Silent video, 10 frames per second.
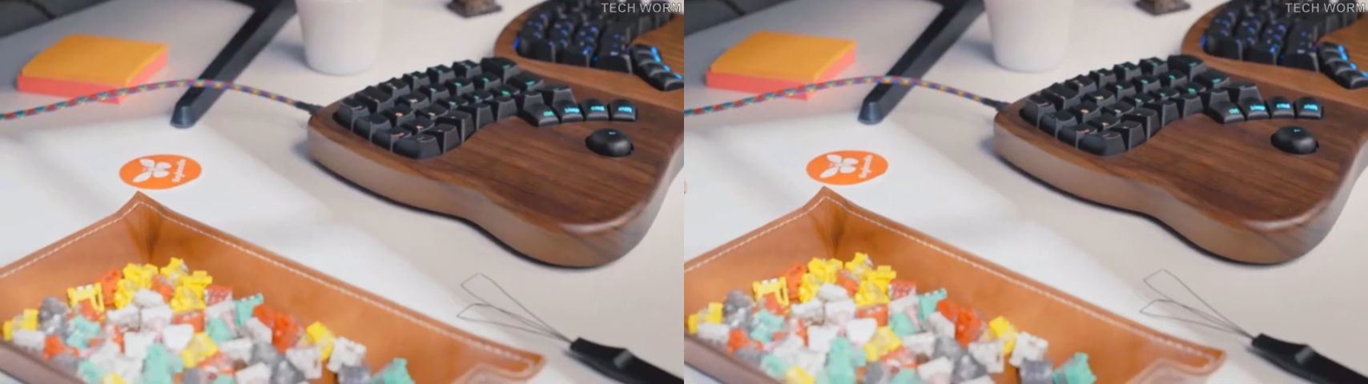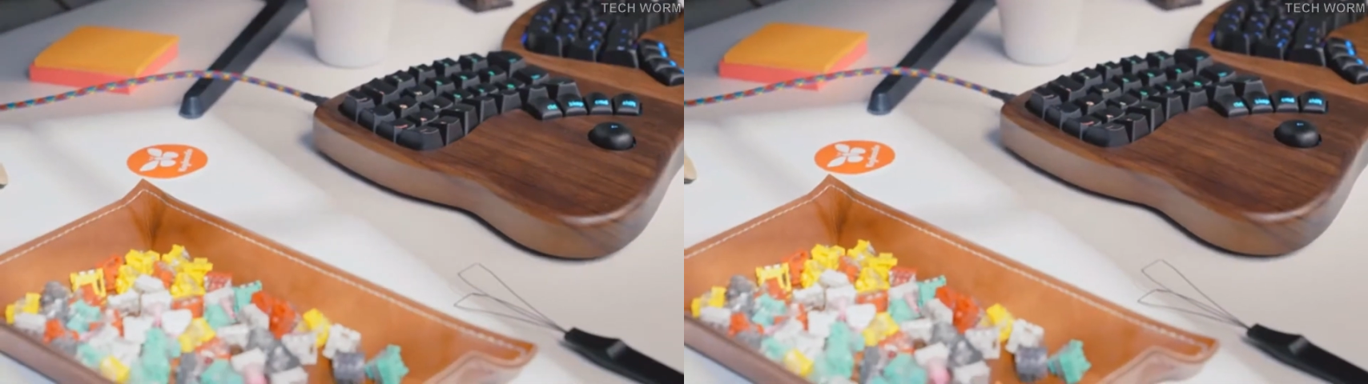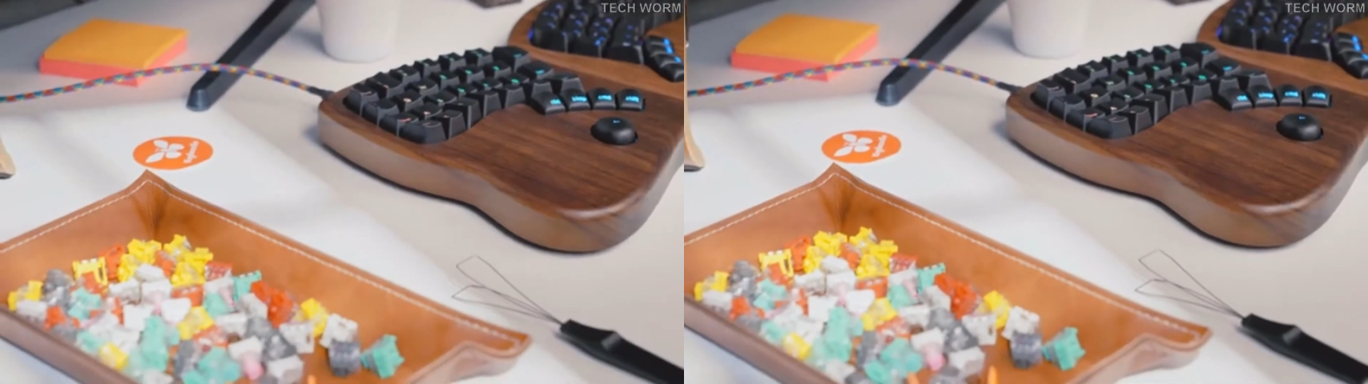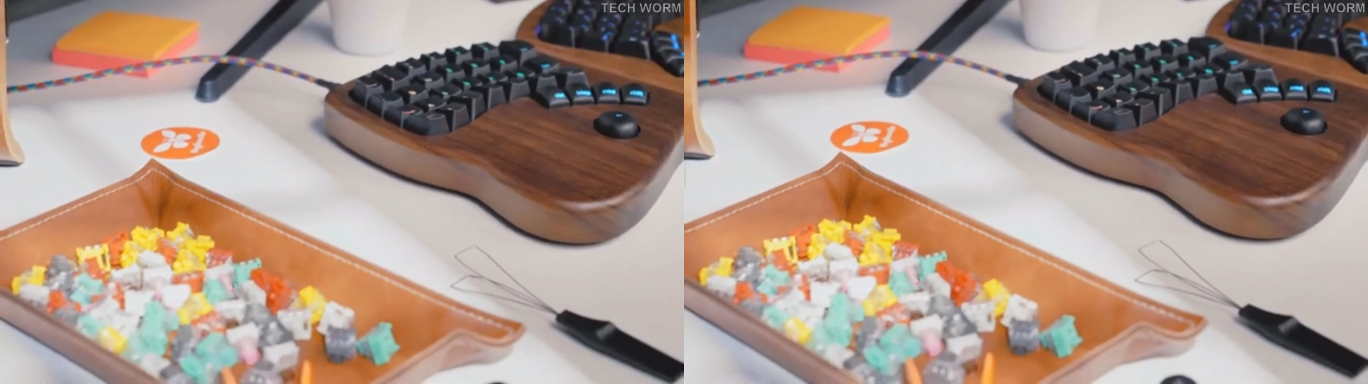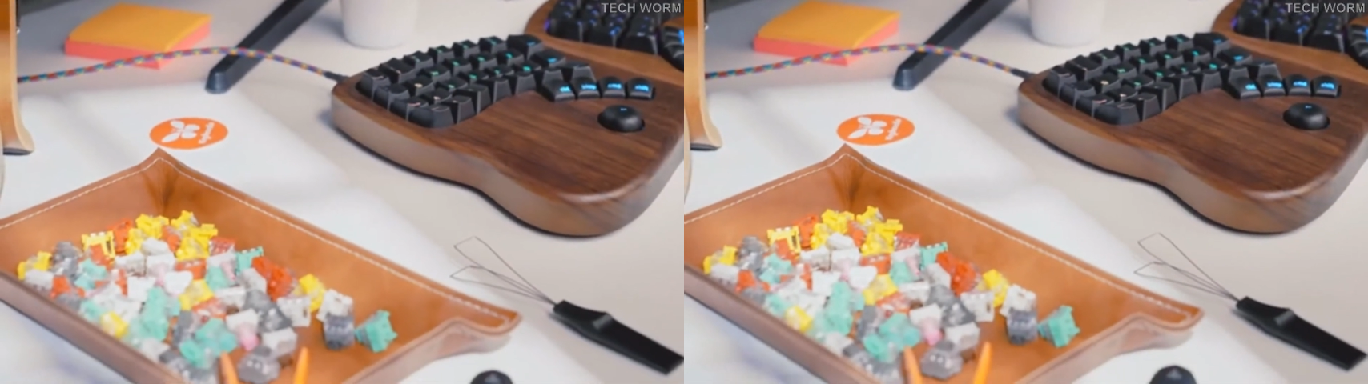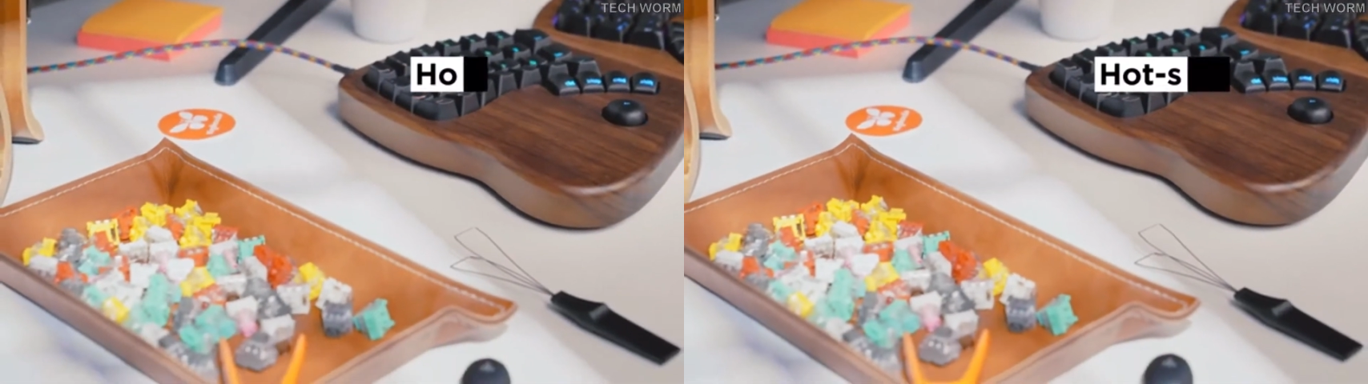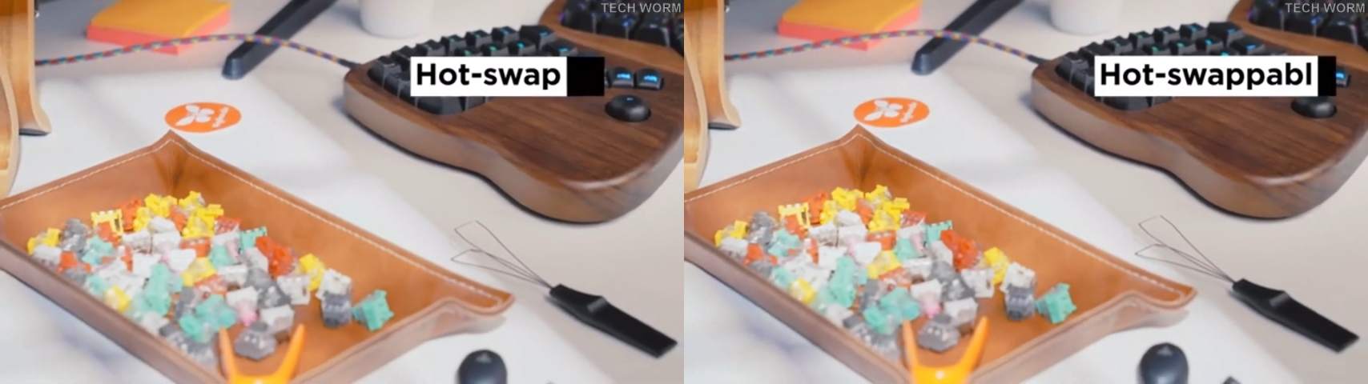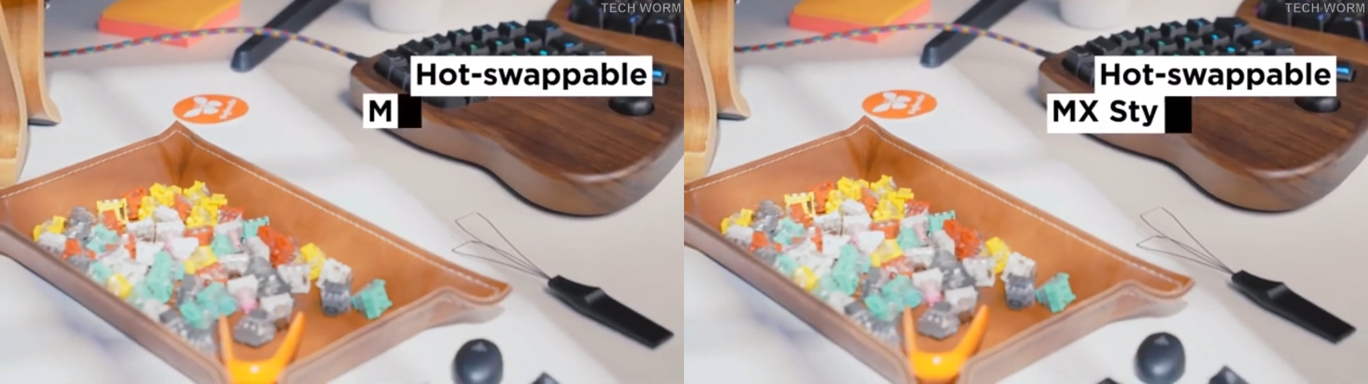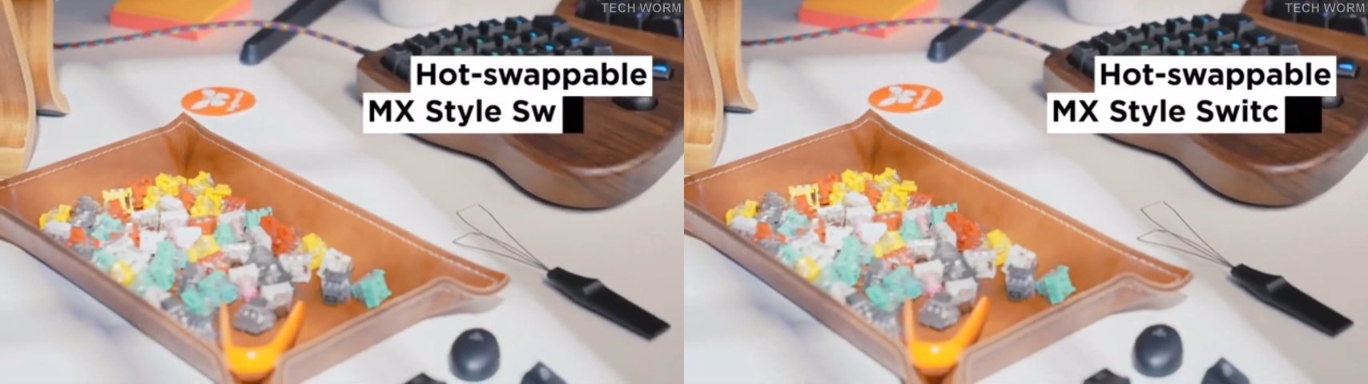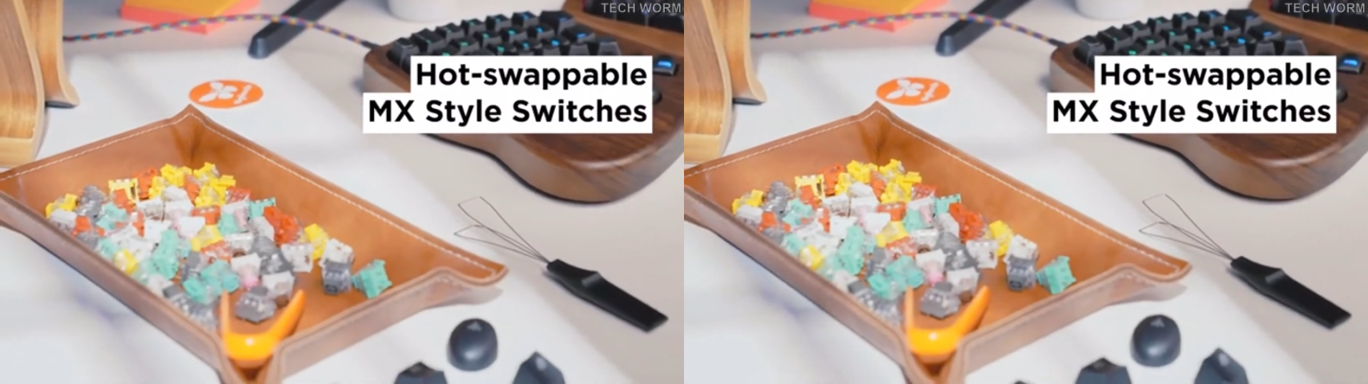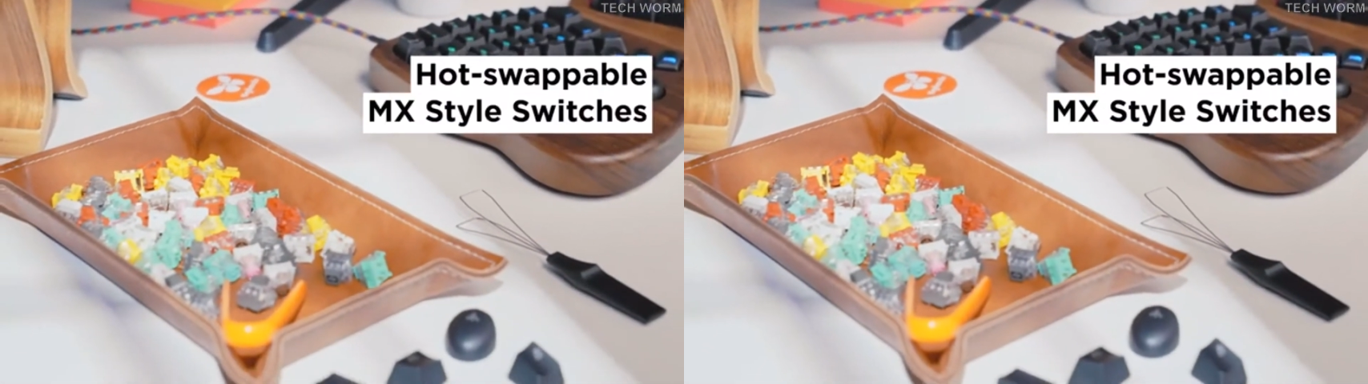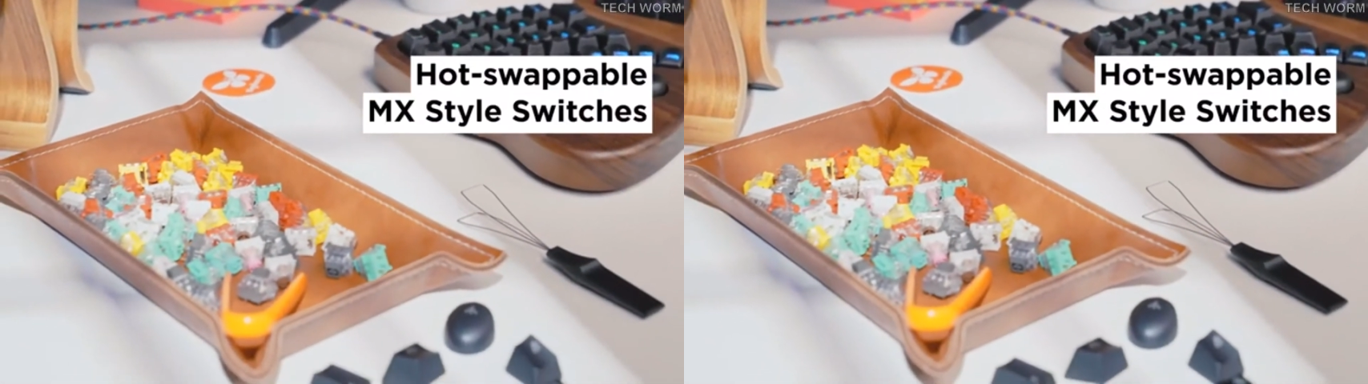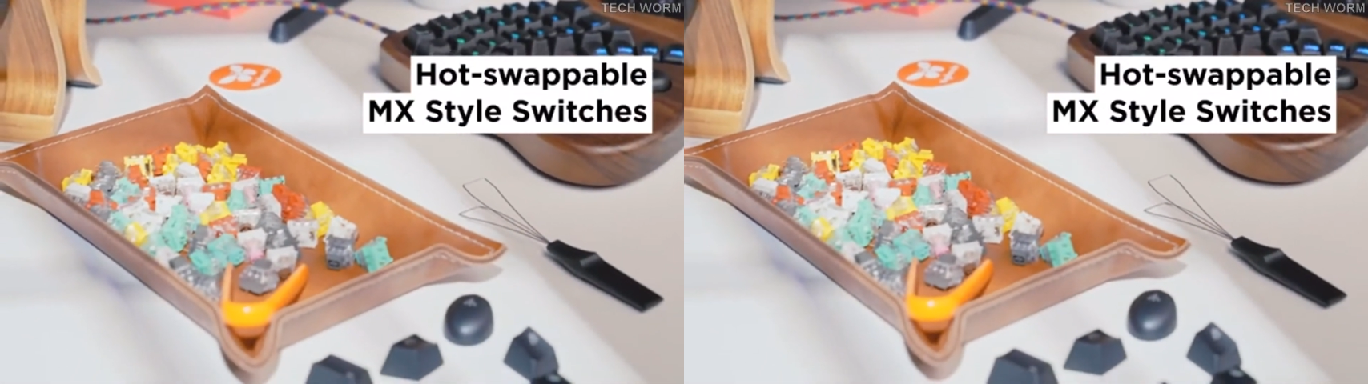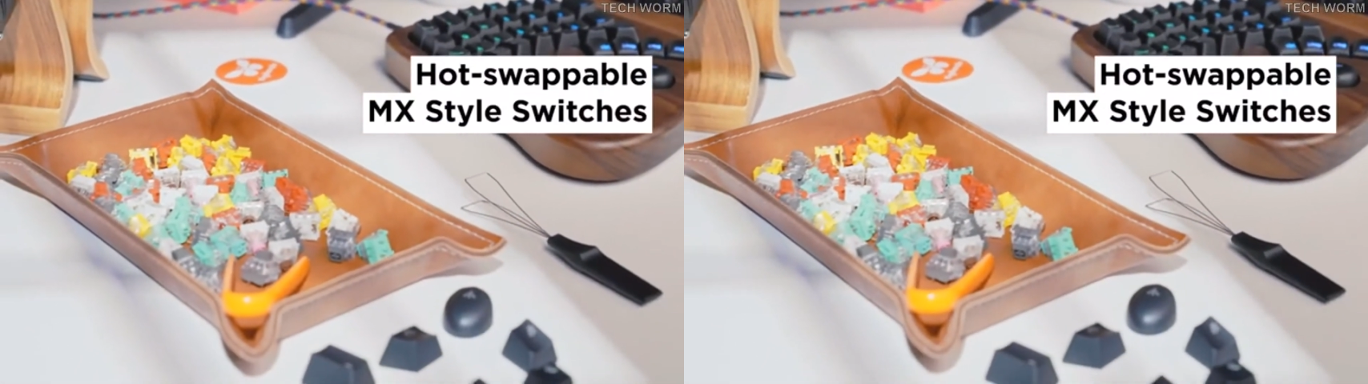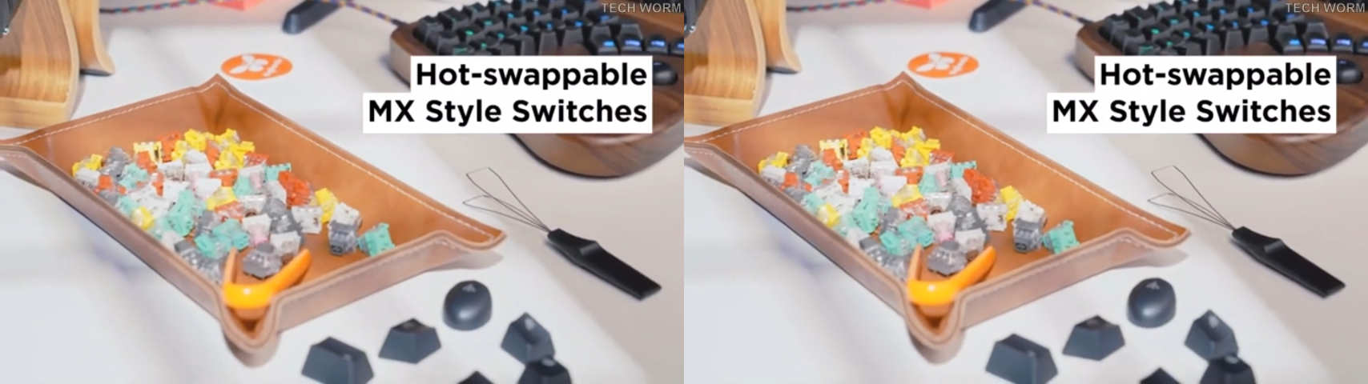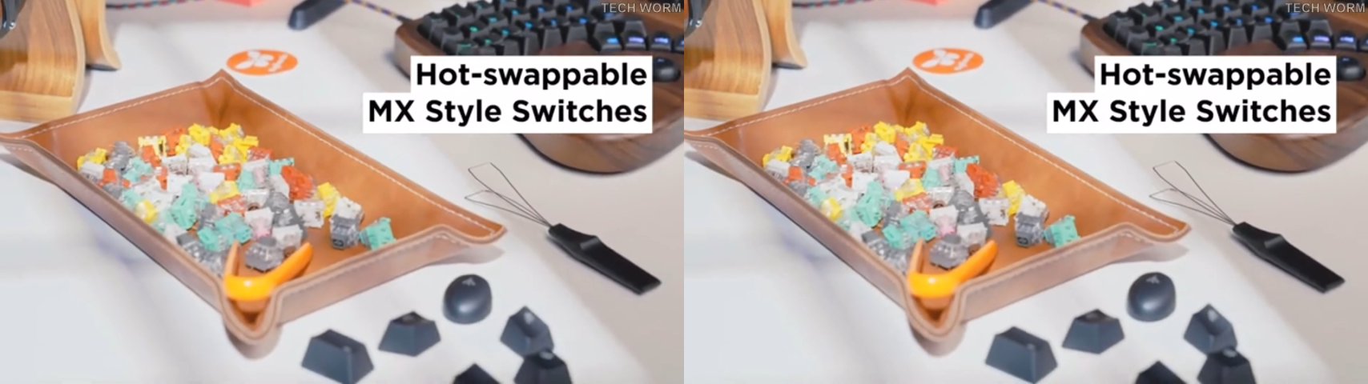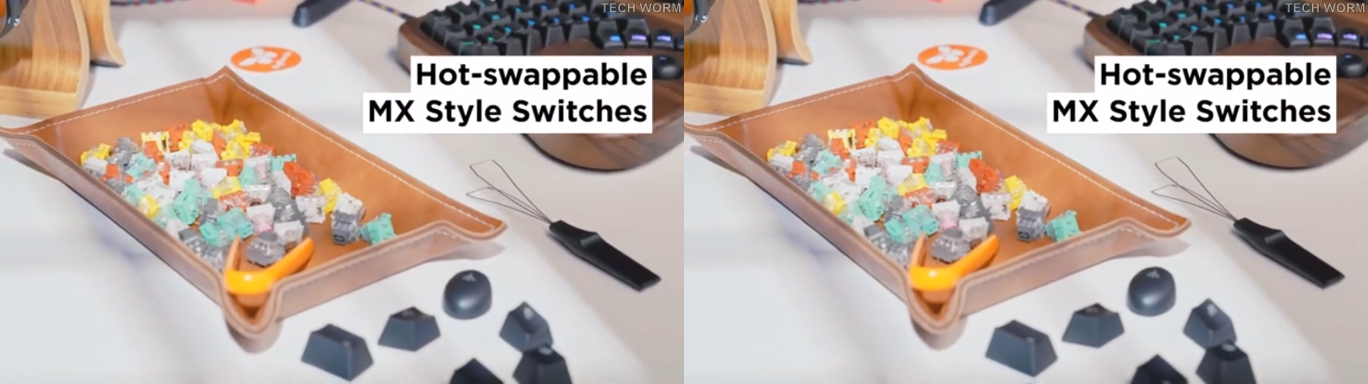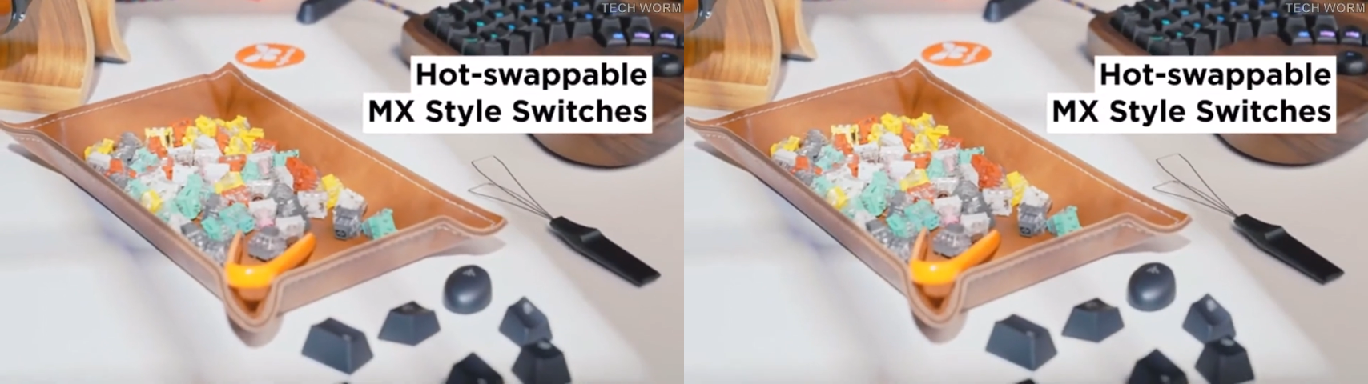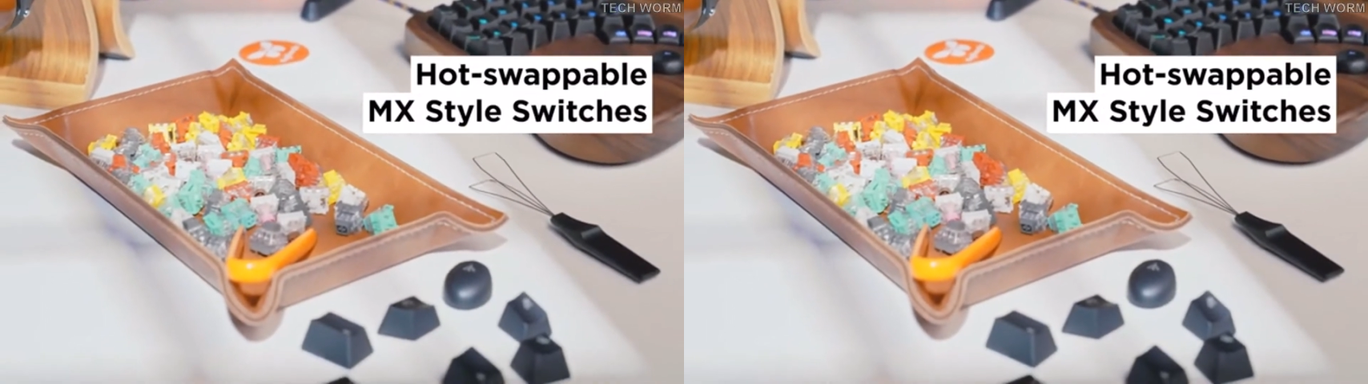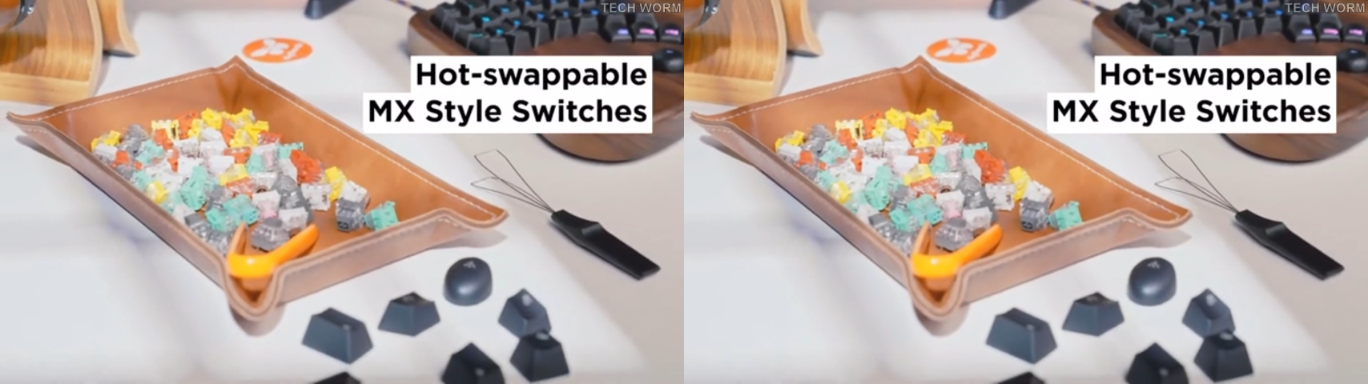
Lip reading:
(no speaker visible)